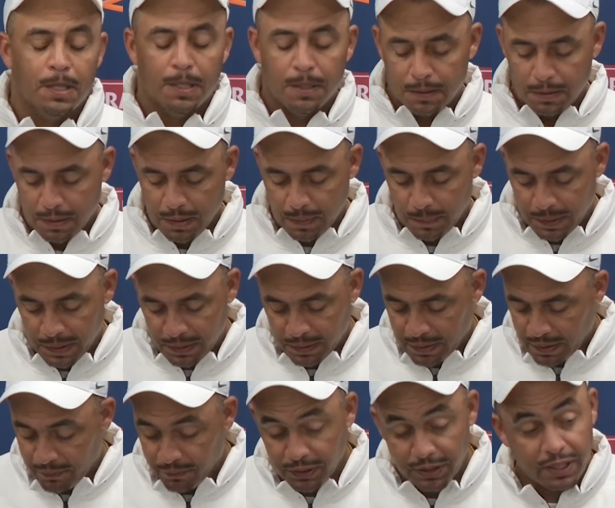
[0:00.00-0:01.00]
Yeah, I
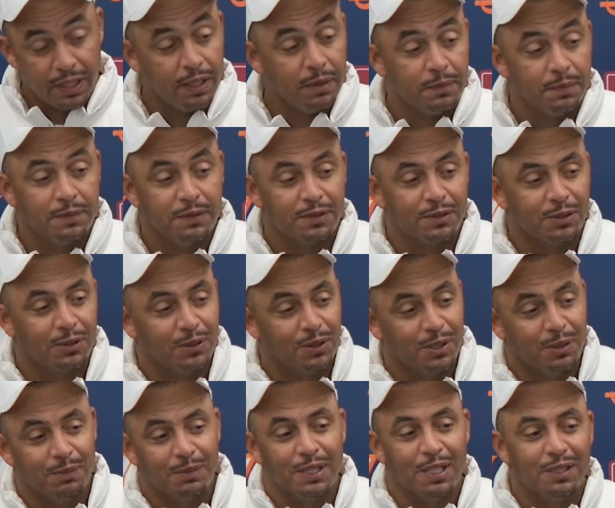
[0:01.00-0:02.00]
mean, every game is going
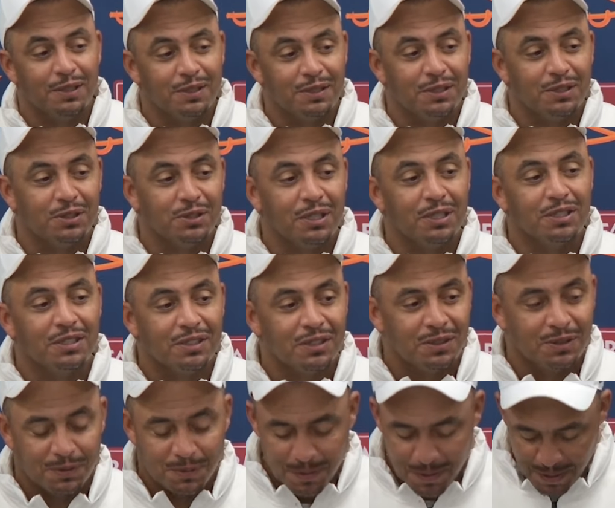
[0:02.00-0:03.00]
to come down to the
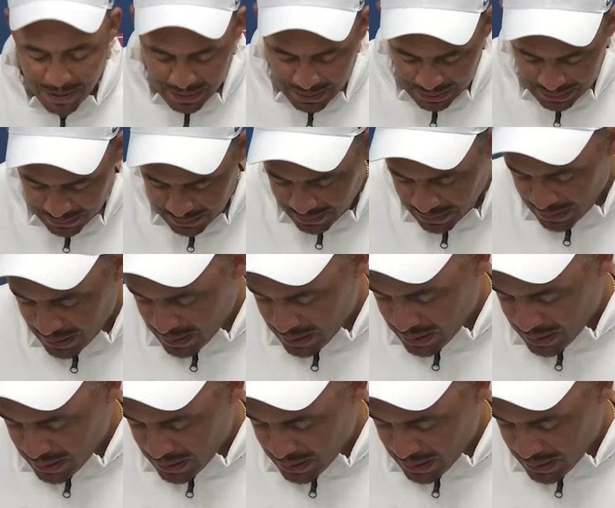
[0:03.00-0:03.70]
trenches, right? And